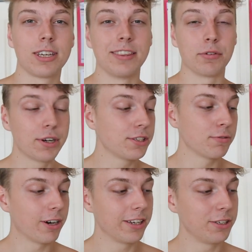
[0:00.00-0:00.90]
And the reason
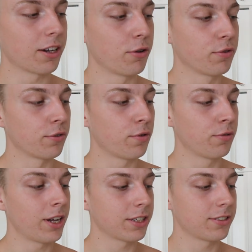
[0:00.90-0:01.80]
why I go for full
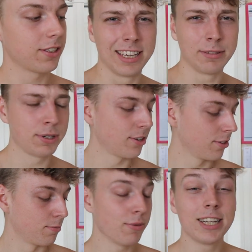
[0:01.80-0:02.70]
rest is
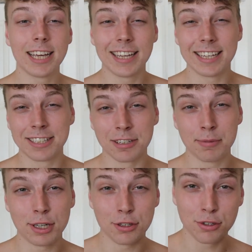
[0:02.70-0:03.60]
because Monday is gonna
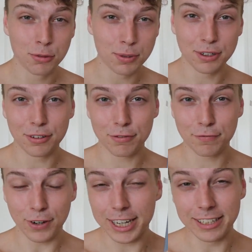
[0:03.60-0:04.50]
be a super
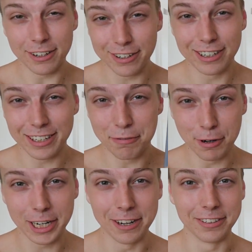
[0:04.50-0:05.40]
freaking hard
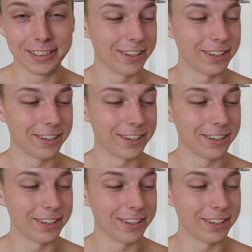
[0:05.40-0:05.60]
workout.